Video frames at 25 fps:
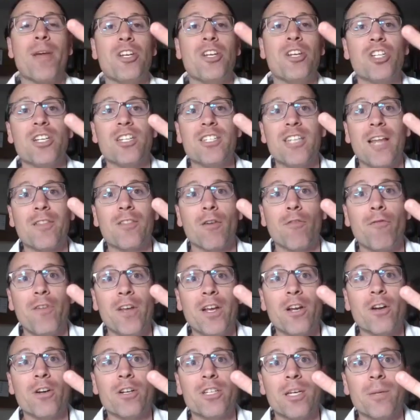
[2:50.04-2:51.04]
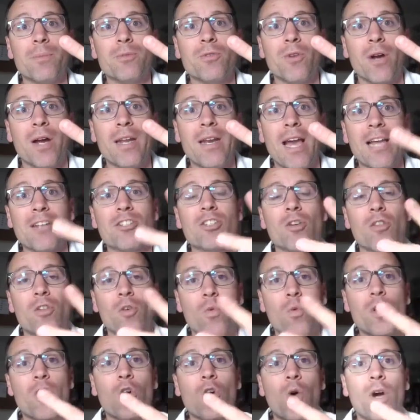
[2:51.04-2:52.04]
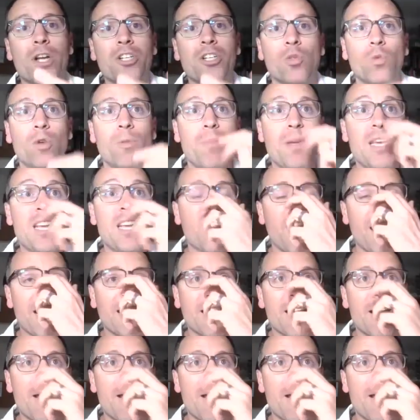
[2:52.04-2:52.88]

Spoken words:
is at their fingertips, right? And so the real question would be, like,